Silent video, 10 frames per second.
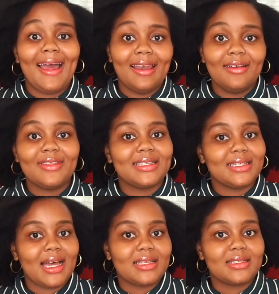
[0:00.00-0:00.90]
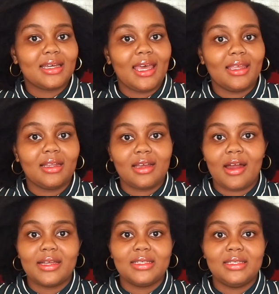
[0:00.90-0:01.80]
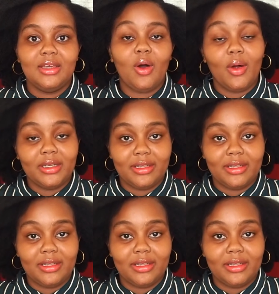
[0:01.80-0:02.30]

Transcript: I love that it has the Kenyan currency on